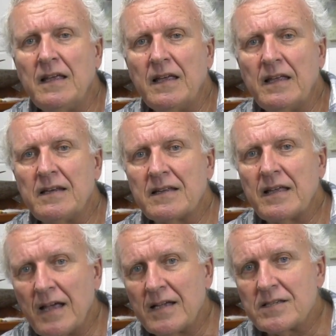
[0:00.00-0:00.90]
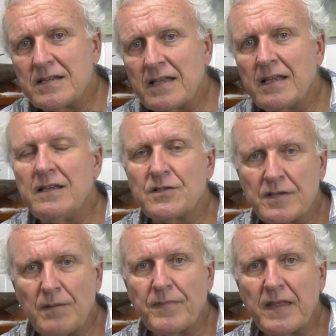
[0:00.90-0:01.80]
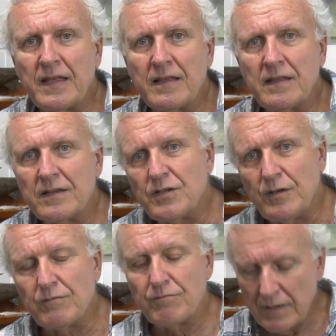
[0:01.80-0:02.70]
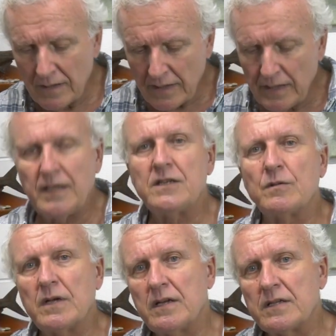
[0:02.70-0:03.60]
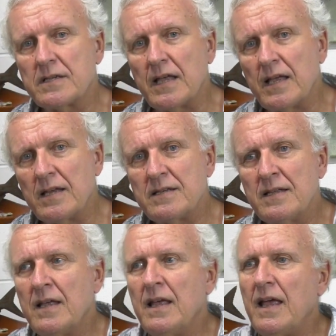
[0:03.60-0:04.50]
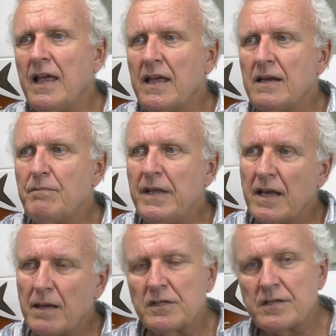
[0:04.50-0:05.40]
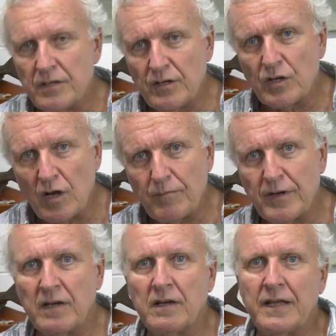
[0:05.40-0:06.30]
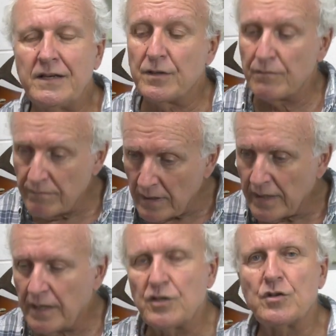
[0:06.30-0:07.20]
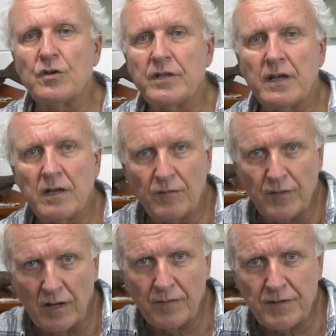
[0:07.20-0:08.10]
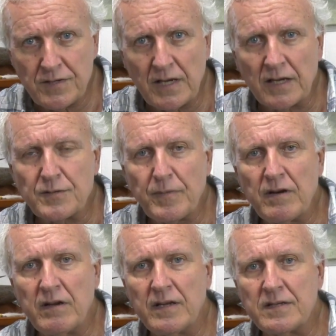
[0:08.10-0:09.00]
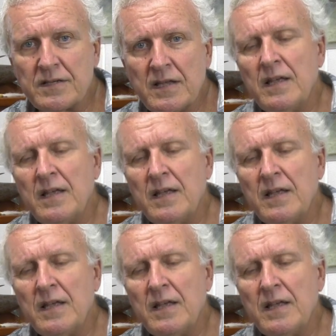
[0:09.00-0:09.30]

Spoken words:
And casting is something that you really need to understand and be able to do competently to really enjoy the whole fly fishing experience.